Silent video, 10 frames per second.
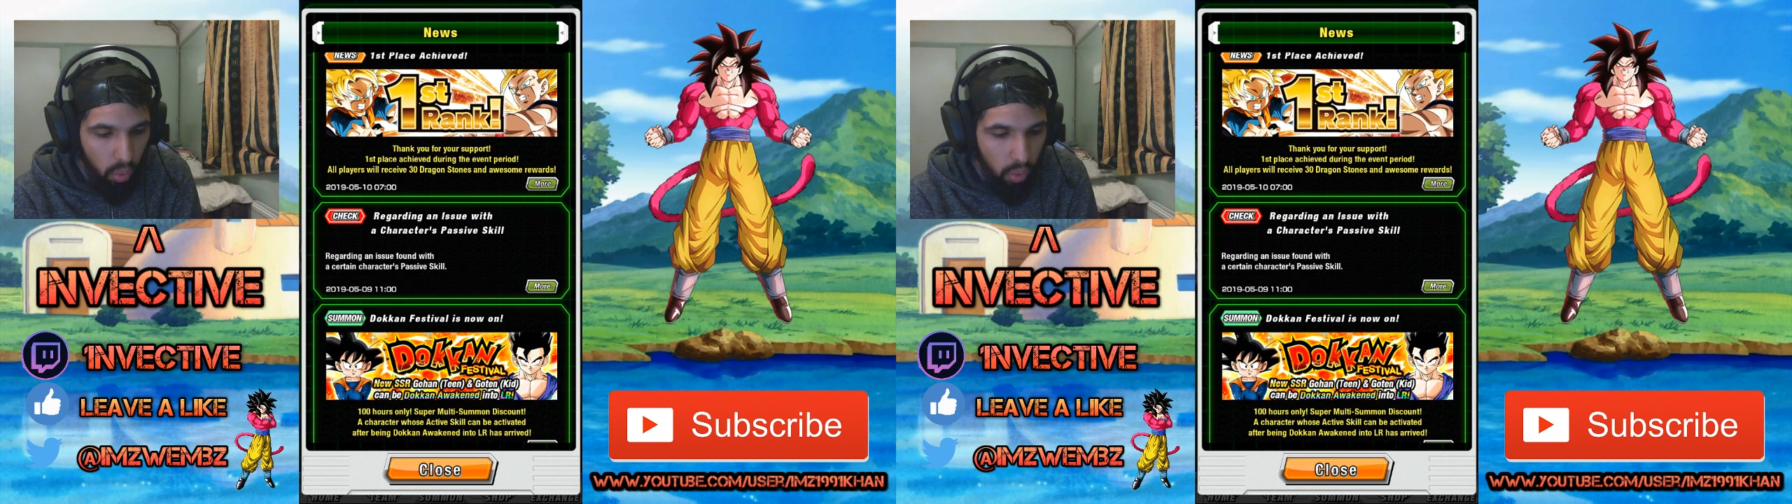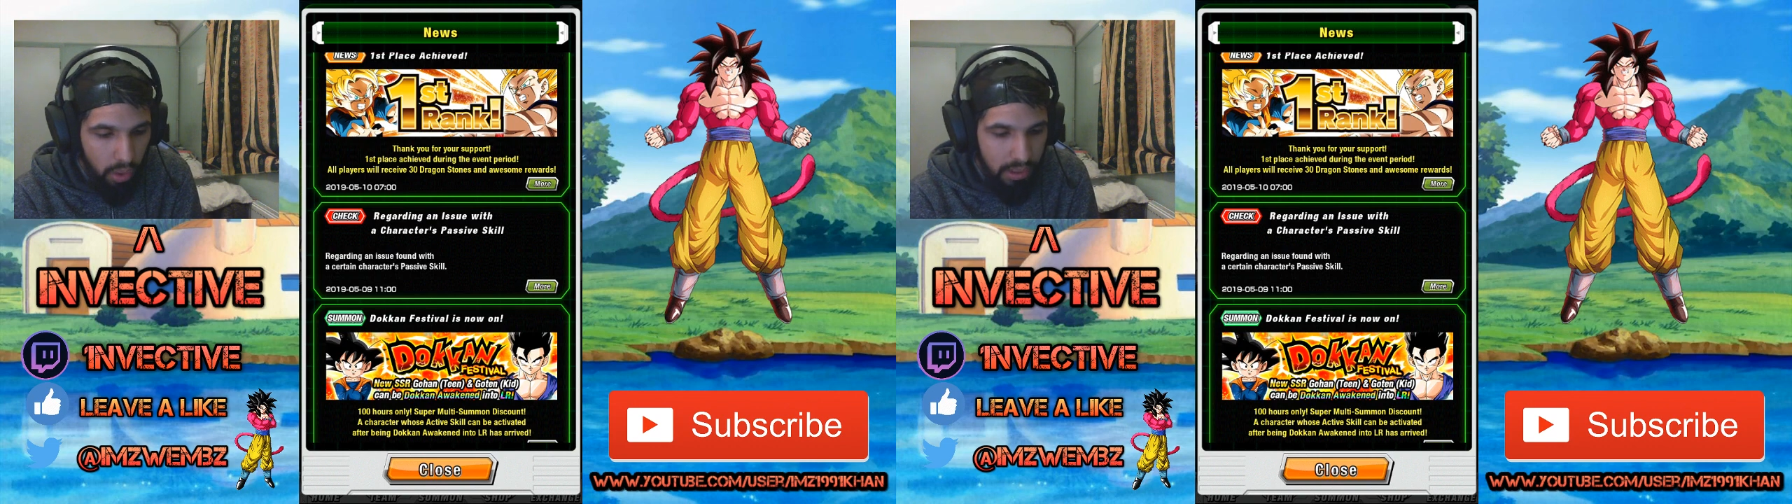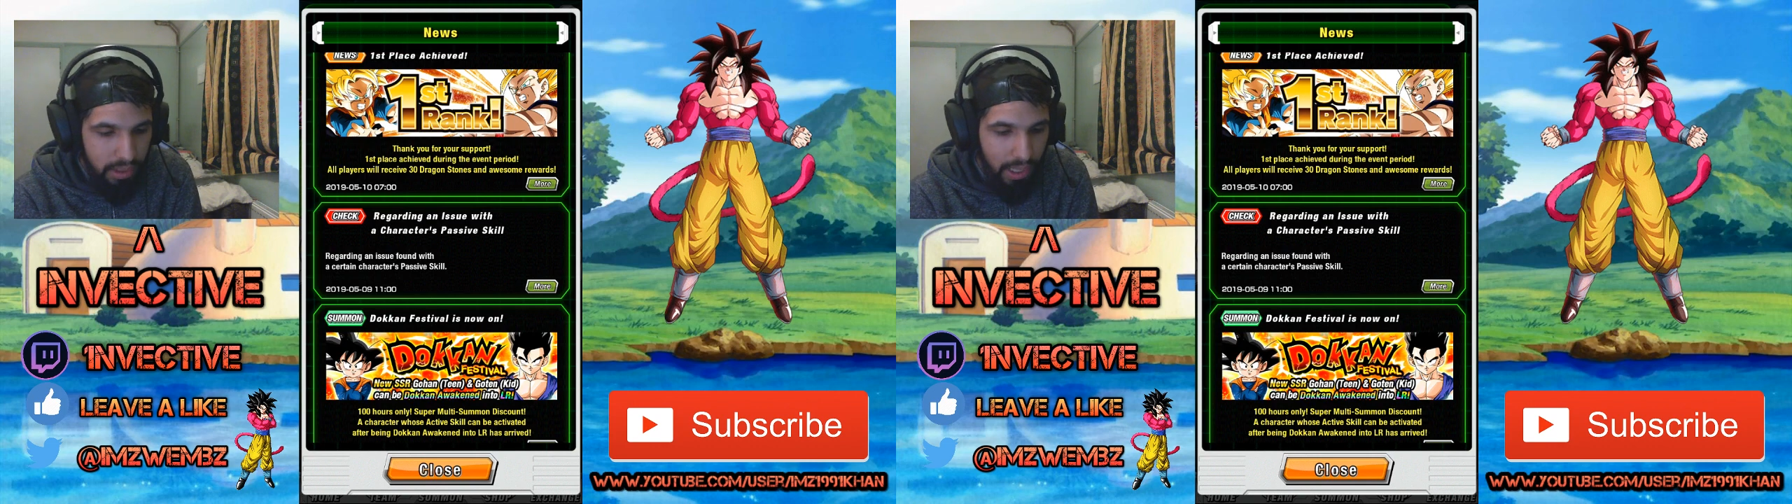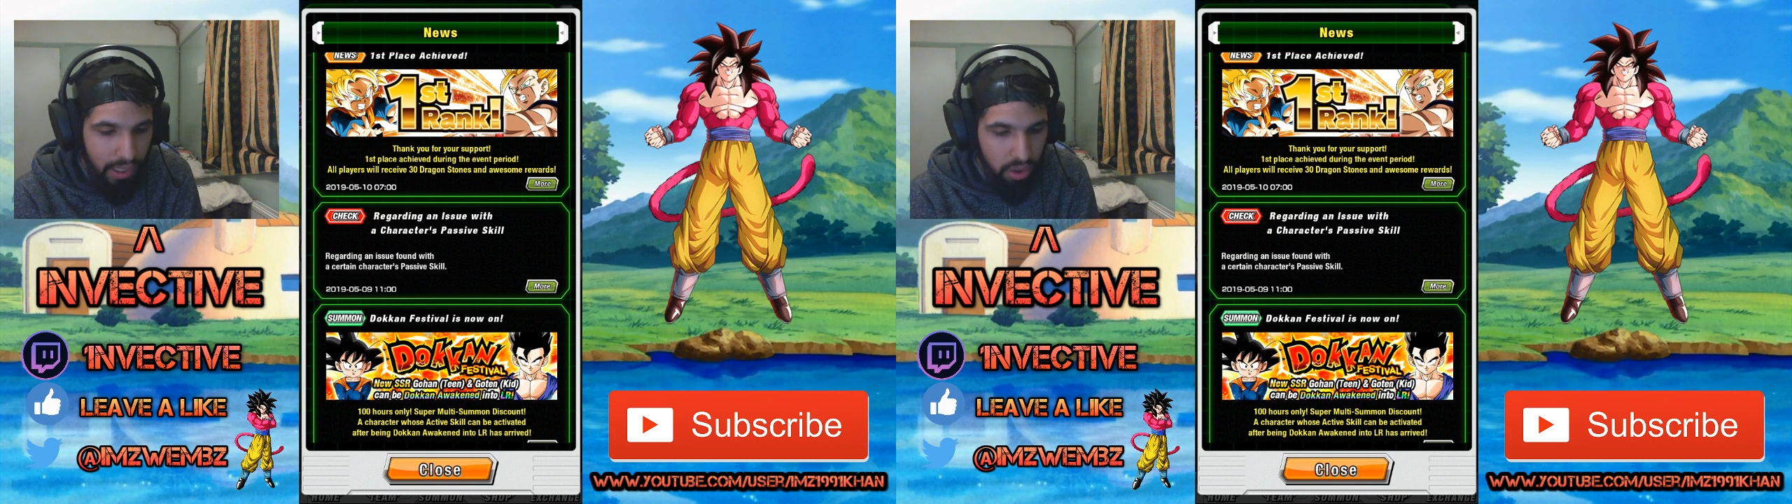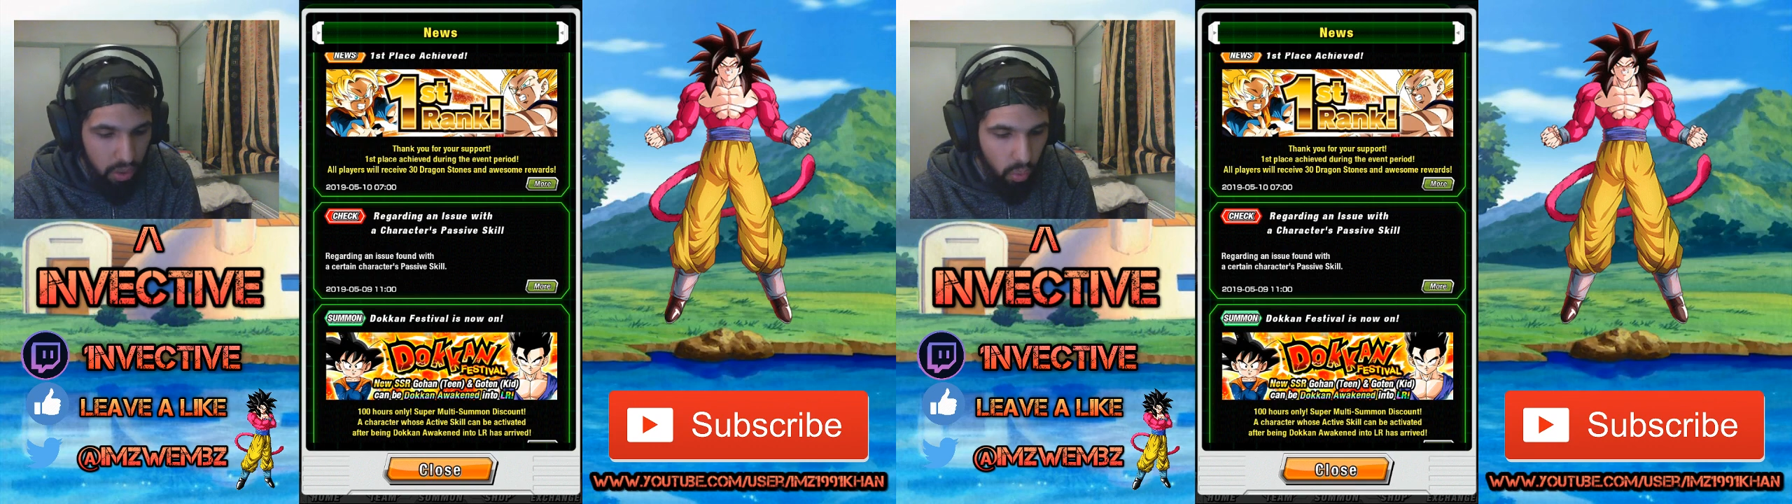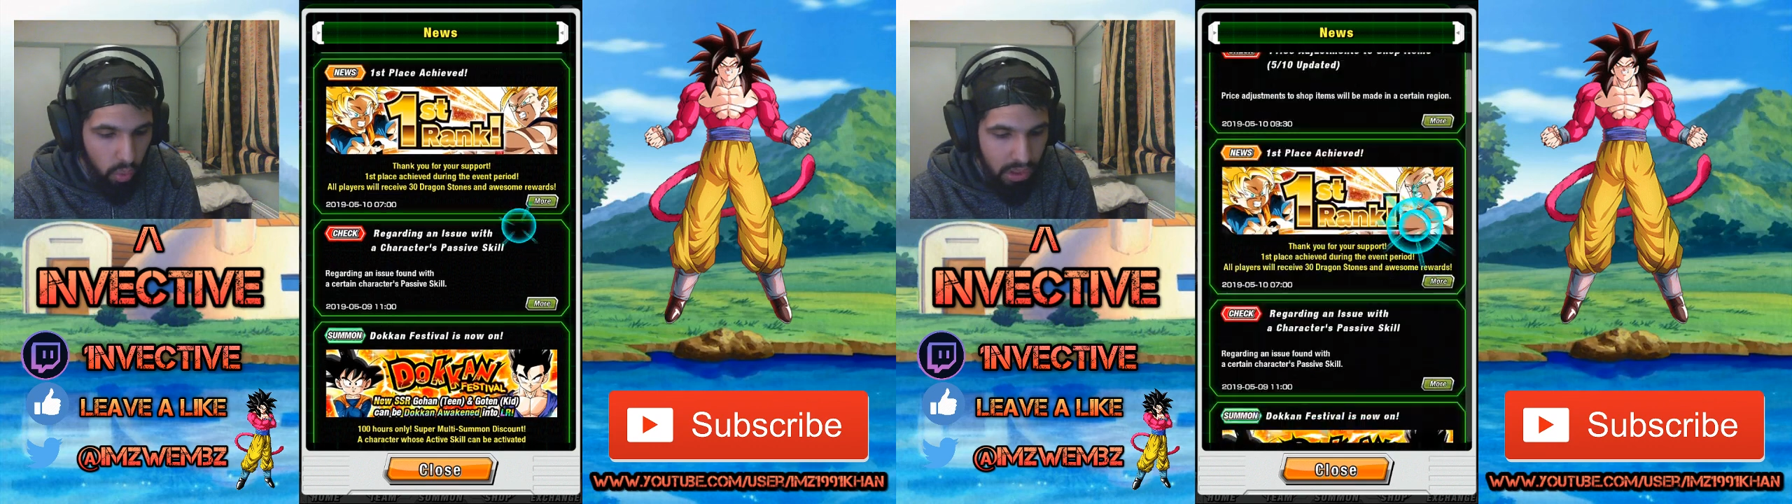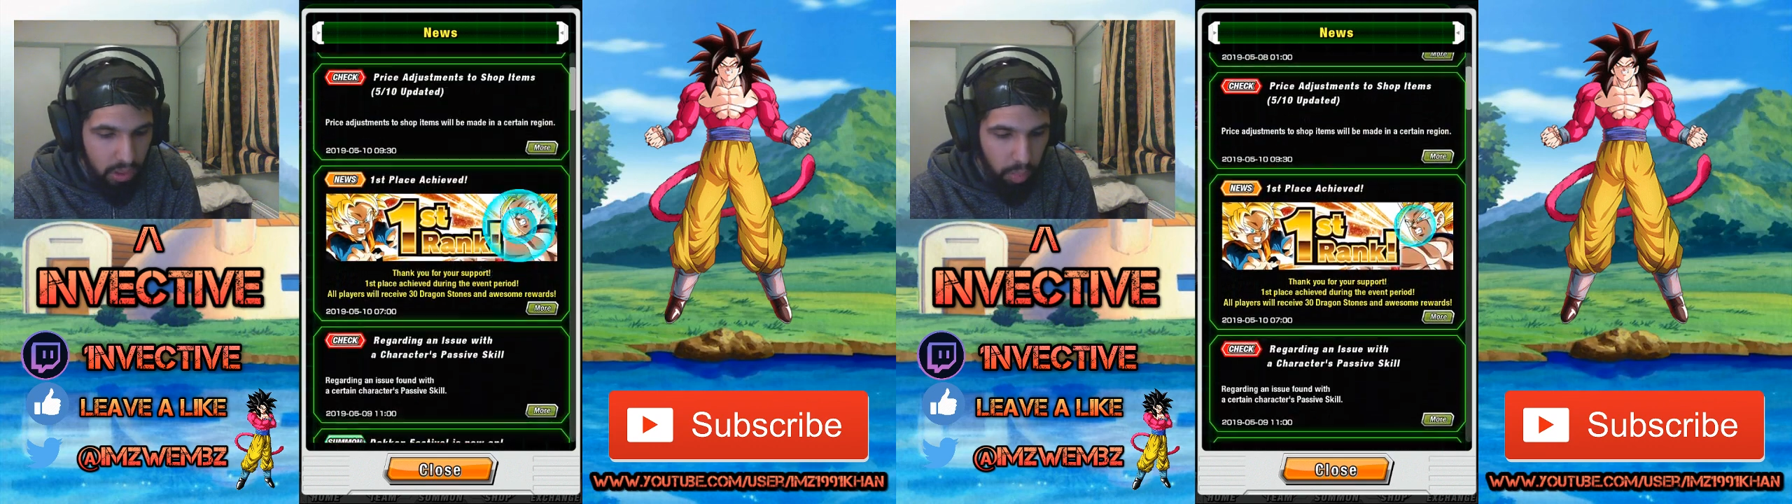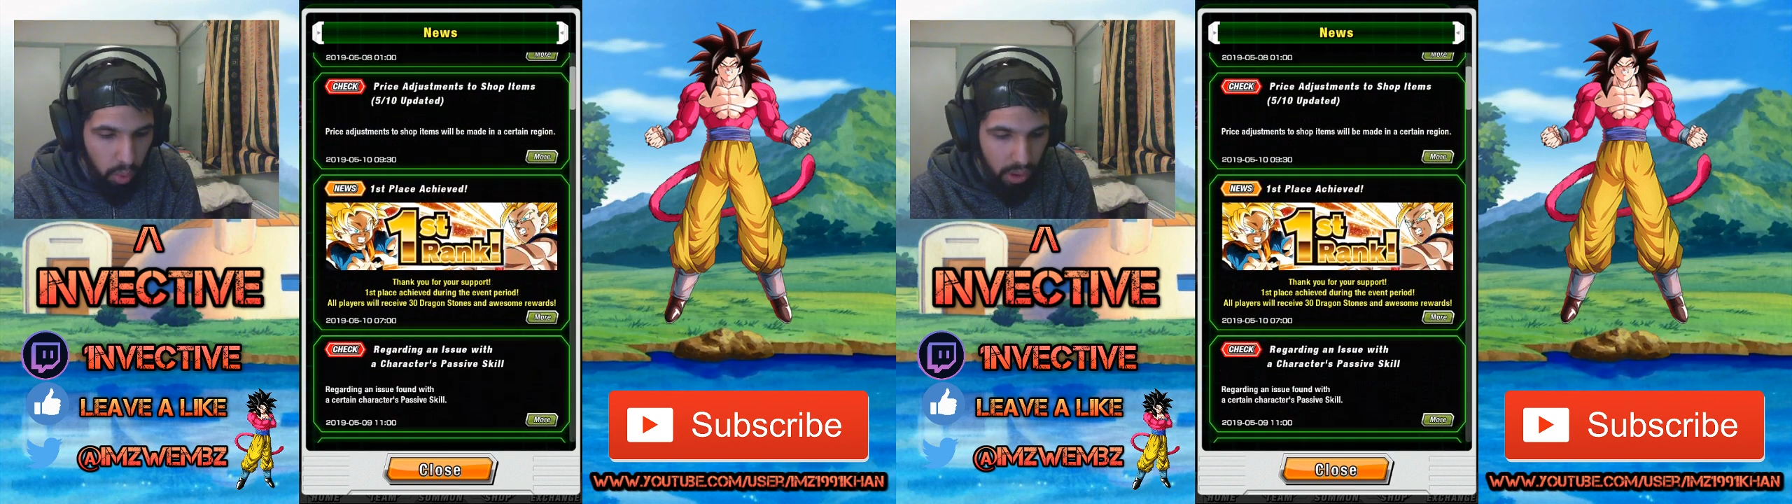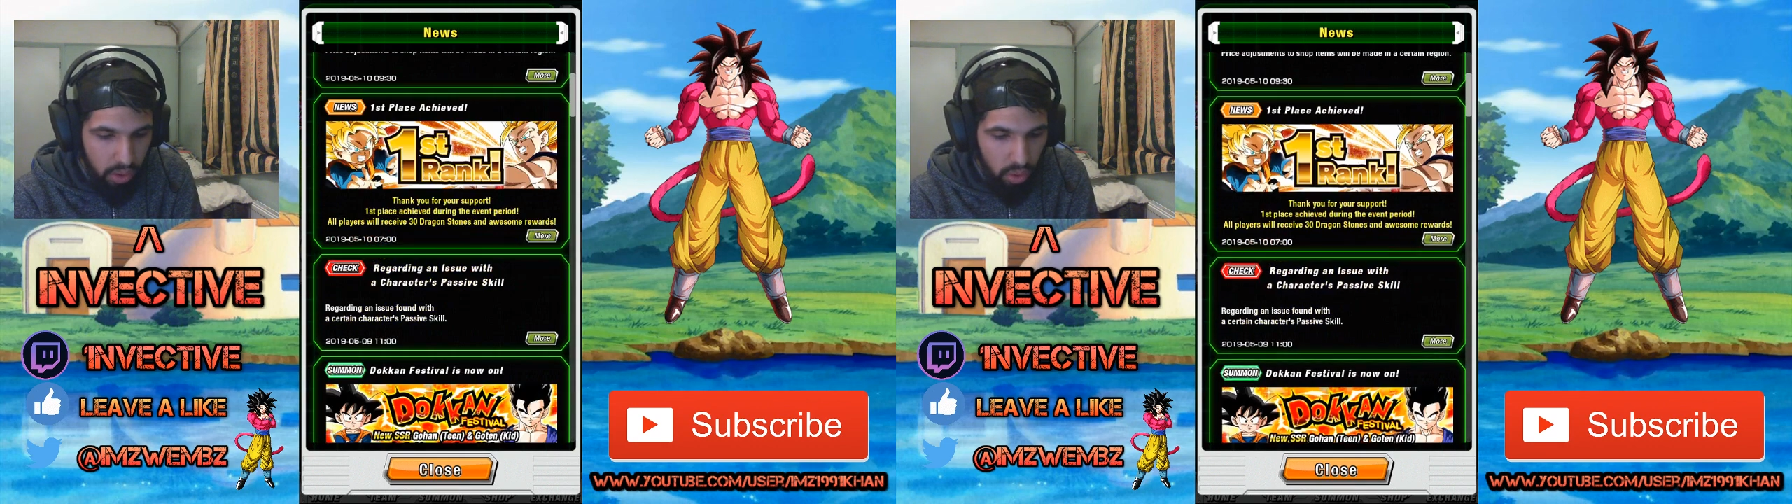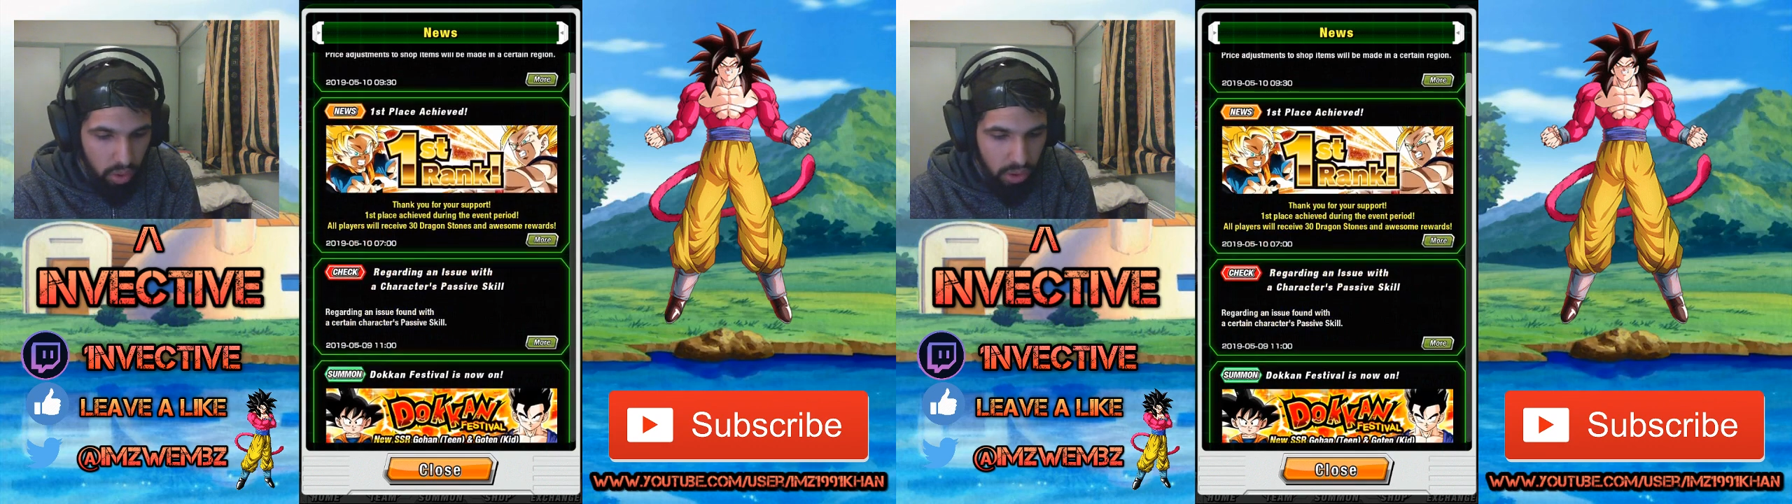all these cash, all these
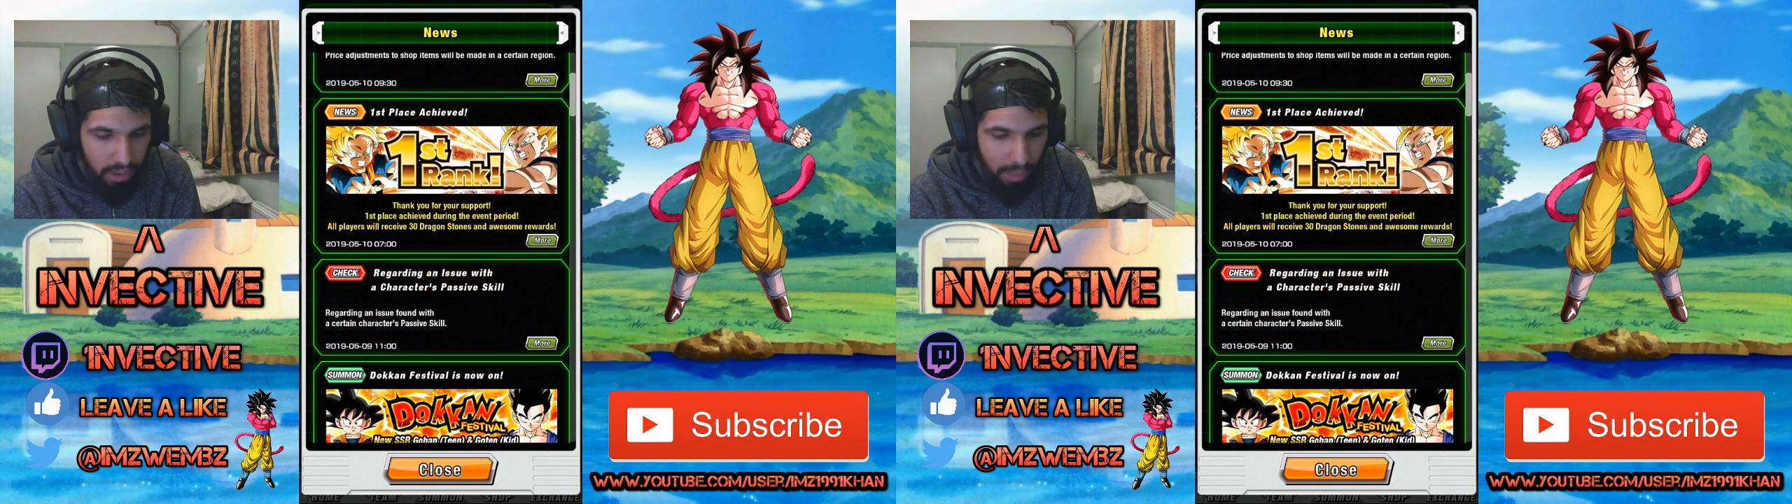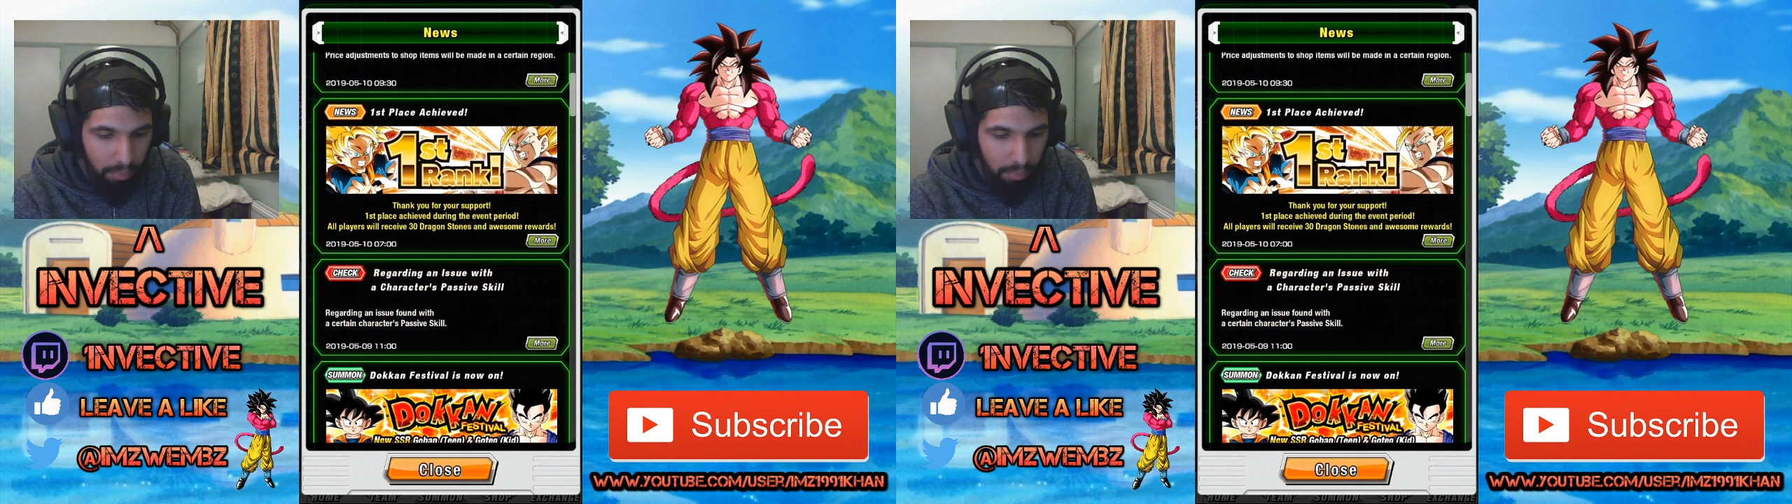products, not just that,